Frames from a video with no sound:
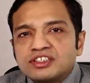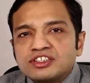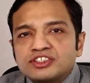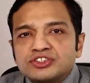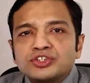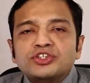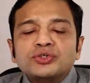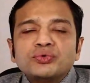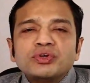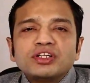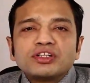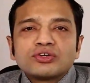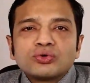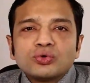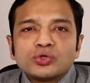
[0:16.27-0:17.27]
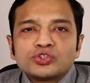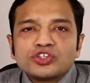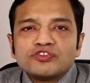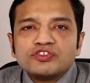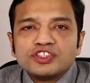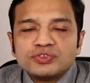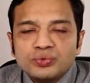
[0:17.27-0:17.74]
So during the course
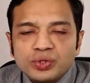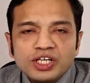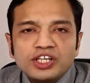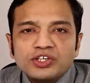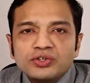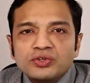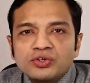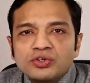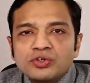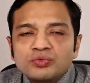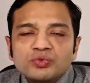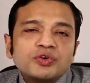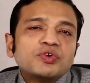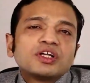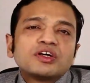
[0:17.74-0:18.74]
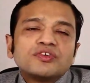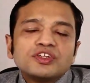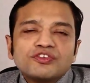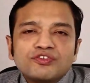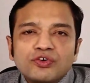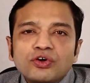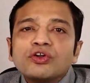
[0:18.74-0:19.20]
of this video, we will cover the
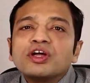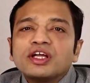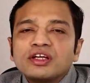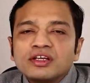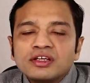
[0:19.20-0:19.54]
following.